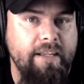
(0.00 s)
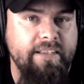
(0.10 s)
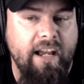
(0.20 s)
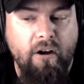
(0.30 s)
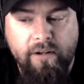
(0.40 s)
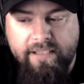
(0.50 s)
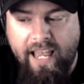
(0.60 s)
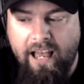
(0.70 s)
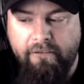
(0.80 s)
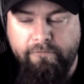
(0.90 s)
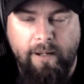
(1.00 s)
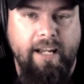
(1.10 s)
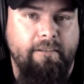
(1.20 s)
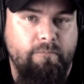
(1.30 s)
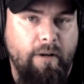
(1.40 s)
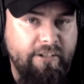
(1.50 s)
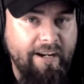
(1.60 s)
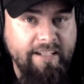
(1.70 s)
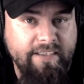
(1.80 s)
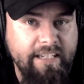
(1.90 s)
is I always have my
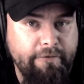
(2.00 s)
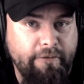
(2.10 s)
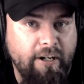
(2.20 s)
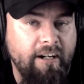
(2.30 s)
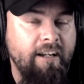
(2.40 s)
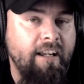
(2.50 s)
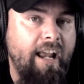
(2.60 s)
transceiver,